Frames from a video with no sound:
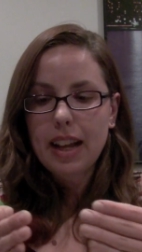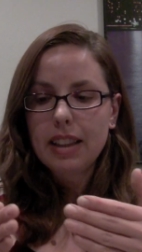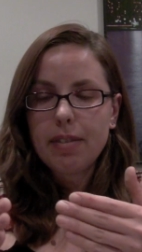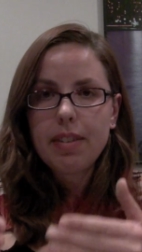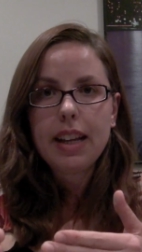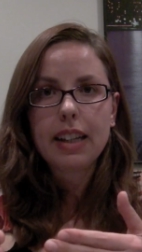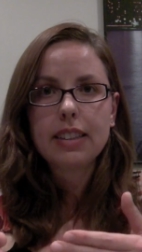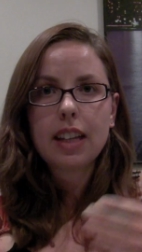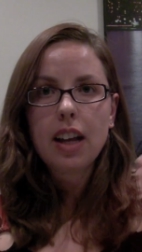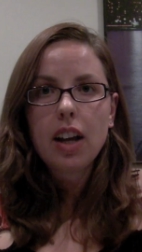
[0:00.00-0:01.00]
and the
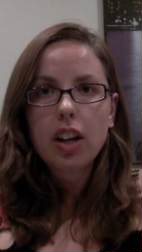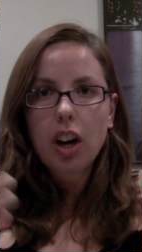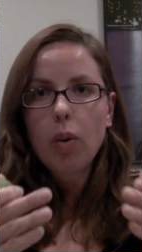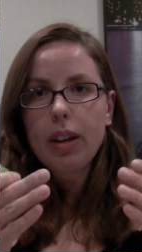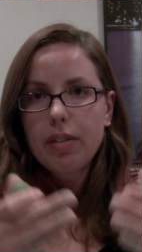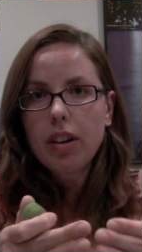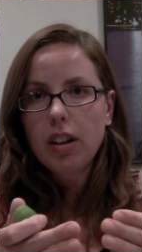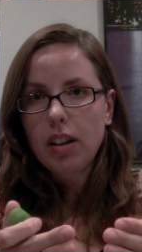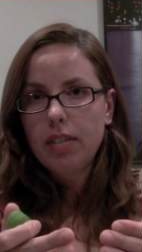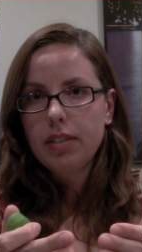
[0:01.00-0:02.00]
figs
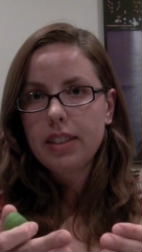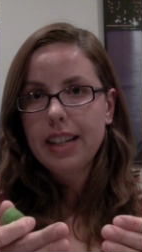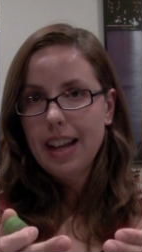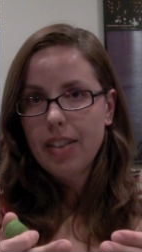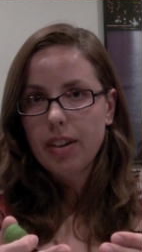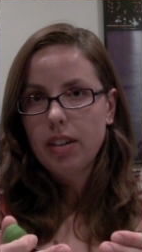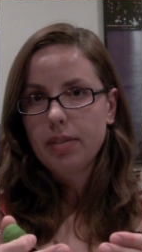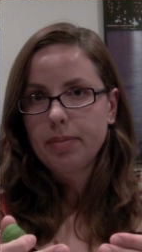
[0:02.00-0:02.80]
co-evolve together.